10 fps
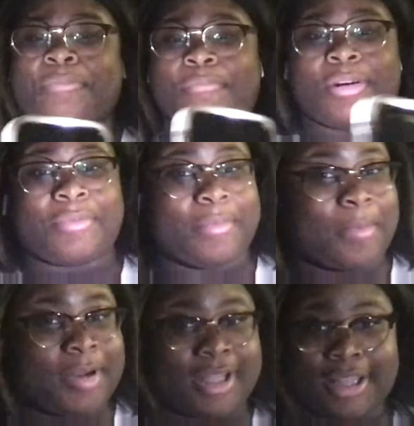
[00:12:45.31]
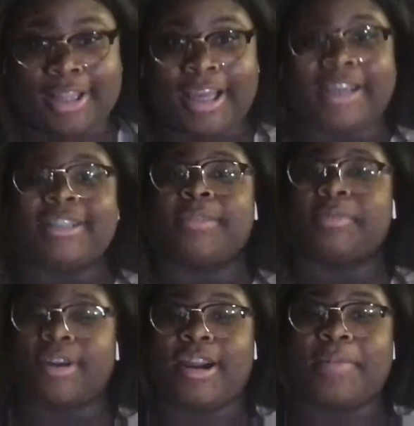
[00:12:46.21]
But remember to click like and
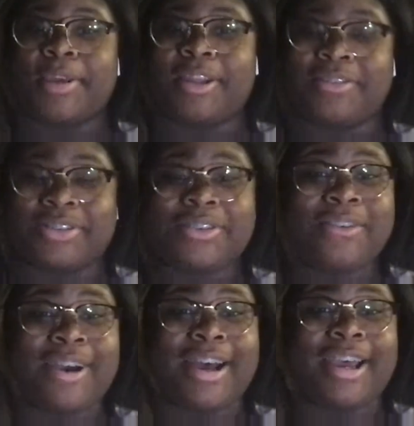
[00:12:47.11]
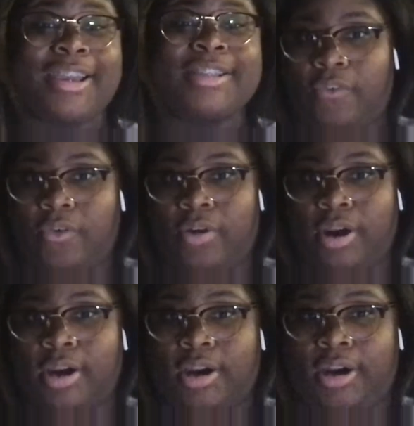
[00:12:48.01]
subscribe, and I'll see you guys
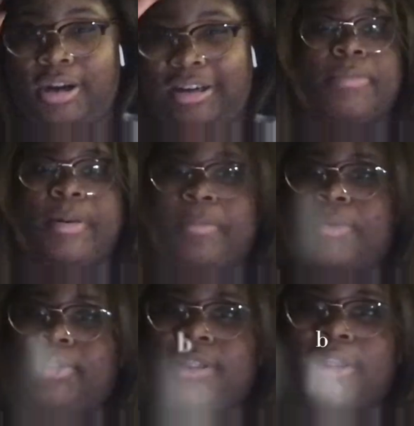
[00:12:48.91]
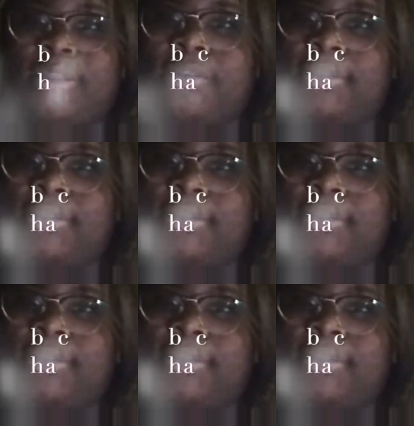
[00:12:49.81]
for, but I'm posting this on